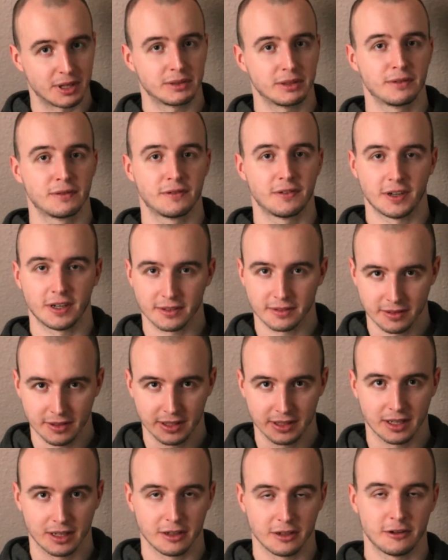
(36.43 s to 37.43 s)
very fun
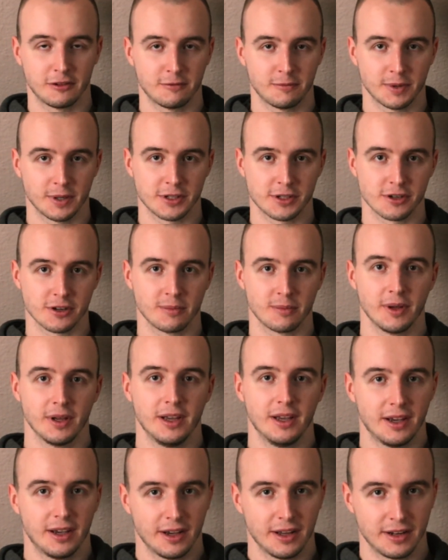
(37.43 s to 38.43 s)
and I love my job
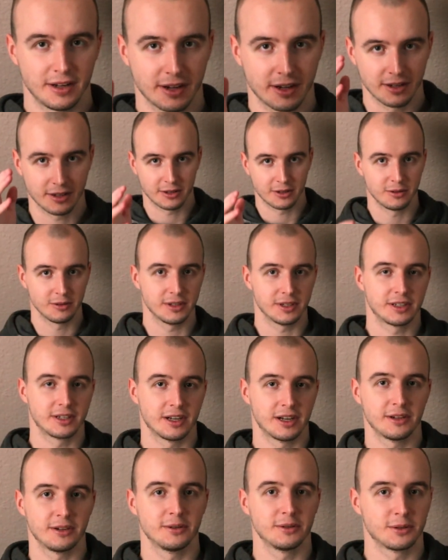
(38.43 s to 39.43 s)
and I can only
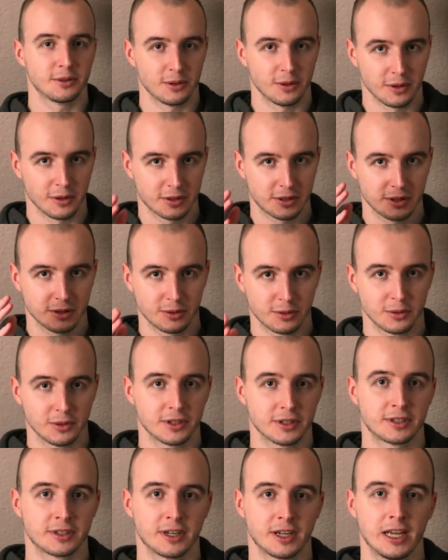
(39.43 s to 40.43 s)
tell you to also do
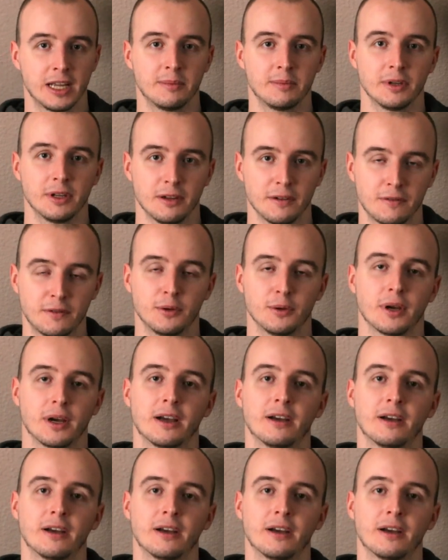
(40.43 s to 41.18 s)
the same if you